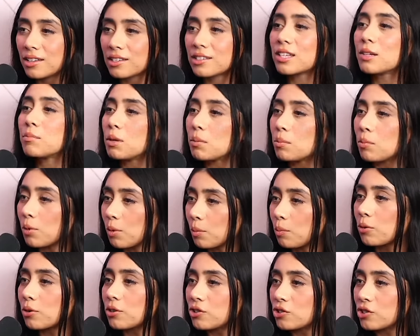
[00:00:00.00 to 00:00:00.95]
see people
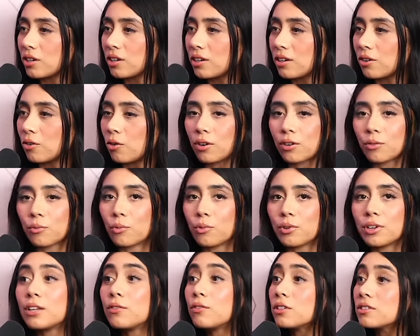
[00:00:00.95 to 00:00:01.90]
appreciate it or
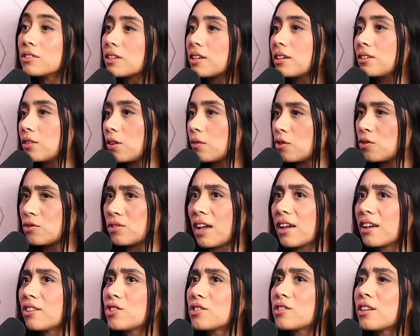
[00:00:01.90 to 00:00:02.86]
even seeing the views
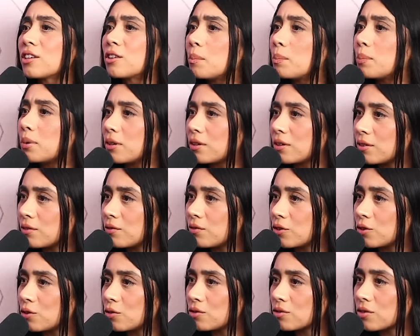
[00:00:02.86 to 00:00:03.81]
i just hit a billion
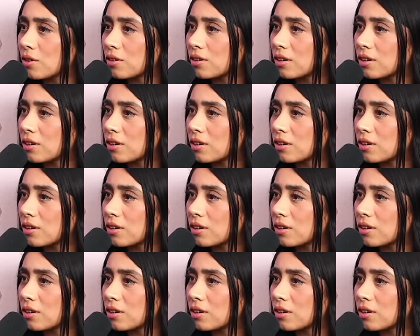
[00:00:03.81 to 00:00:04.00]
views on